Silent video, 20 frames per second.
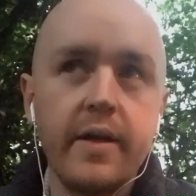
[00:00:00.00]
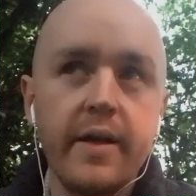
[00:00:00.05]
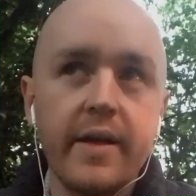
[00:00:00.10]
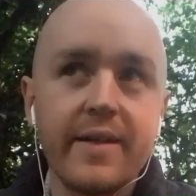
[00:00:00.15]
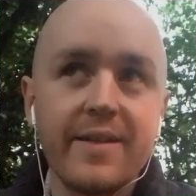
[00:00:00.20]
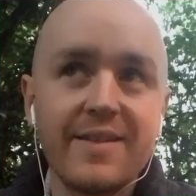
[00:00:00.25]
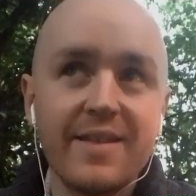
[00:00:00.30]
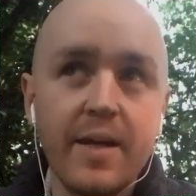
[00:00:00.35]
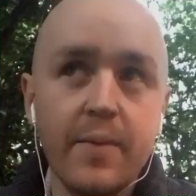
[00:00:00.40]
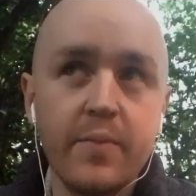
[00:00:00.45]

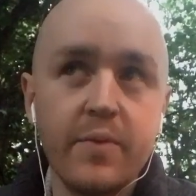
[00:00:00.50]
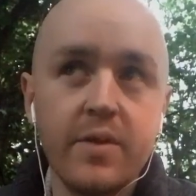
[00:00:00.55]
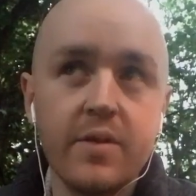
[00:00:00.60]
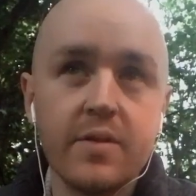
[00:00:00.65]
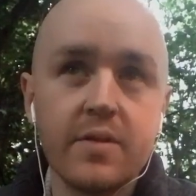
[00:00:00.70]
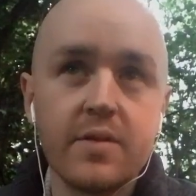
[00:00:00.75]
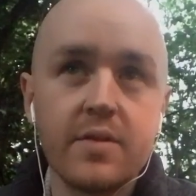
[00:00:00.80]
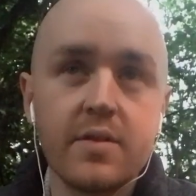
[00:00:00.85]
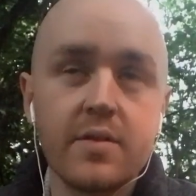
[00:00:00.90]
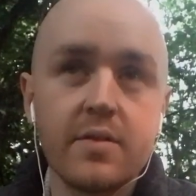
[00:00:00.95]

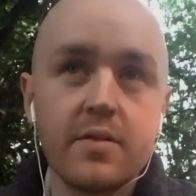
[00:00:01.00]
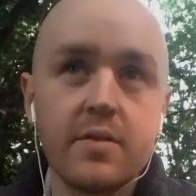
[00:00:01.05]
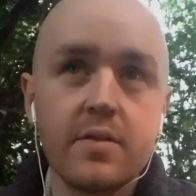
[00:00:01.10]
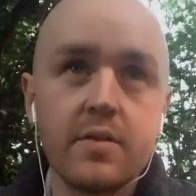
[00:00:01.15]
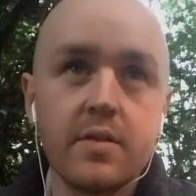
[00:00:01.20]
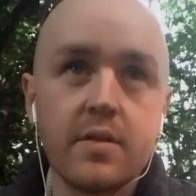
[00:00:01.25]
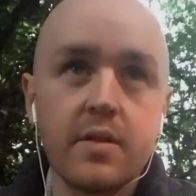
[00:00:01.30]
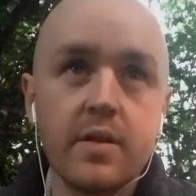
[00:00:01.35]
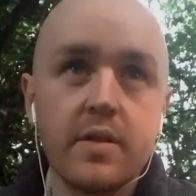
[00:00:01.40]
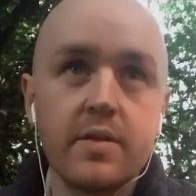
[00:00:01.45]
acceptance.
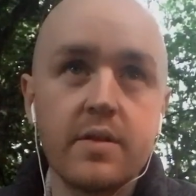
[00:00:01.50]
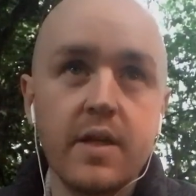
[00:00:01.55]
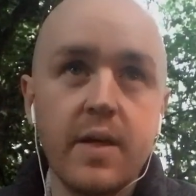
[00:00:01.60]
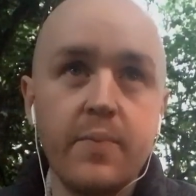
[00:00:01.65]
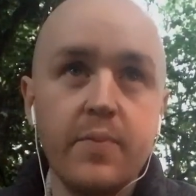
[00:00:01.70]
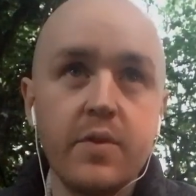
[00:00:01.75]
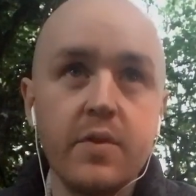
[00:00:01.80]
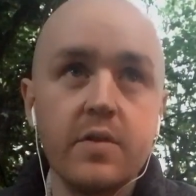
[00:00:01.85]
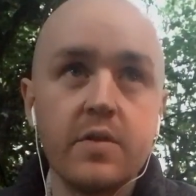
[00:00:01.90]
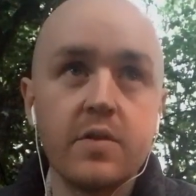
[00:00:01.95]

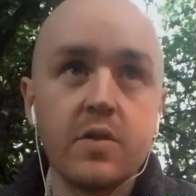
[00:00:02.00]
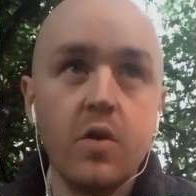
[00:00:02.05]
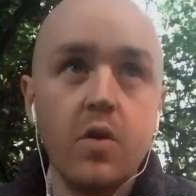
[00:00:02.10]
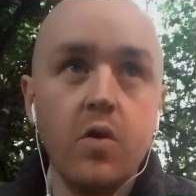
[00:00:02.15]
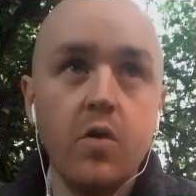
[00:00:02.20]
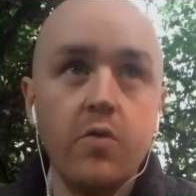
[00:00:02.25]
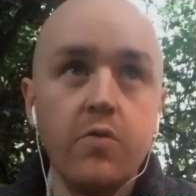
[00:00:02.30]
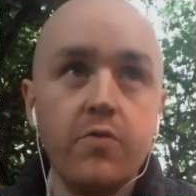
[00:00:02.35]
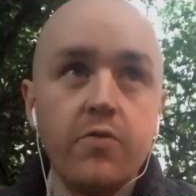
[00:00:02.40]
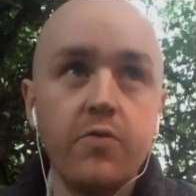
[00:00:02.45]
Acceptance
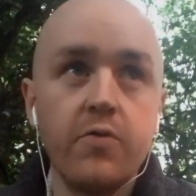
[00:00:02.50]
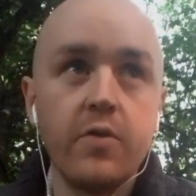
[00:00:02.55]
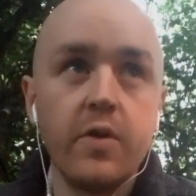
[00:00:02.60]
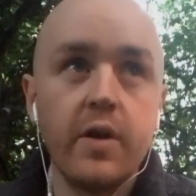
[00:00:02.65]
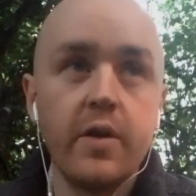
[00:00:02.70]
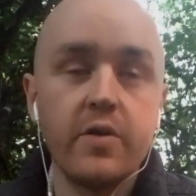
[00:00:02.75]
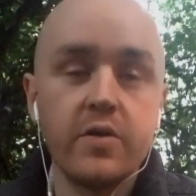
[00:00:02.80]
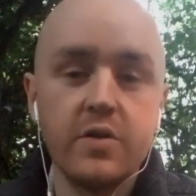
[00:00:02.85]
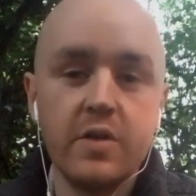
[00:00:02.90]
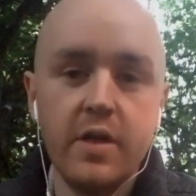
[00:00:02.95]
of
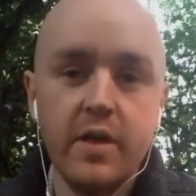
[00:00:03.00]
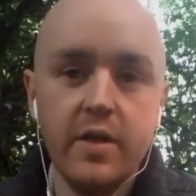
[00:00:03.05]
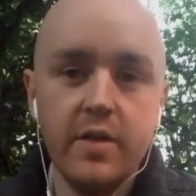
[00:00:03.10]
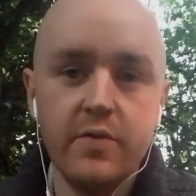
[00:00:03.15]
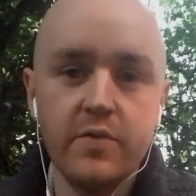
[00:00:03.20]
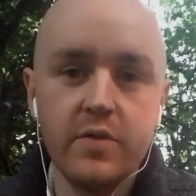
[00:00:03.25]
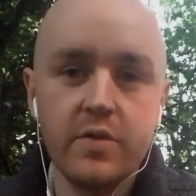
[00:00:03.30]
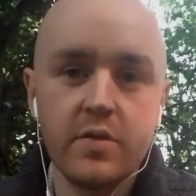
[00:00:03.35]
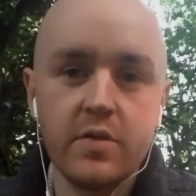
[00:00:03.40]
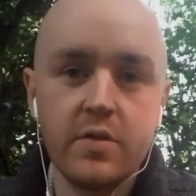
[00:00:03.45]

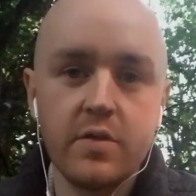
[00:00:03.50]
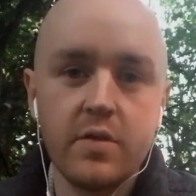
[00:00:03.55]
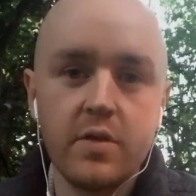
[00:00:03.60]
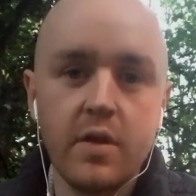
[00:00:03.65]
ourselves.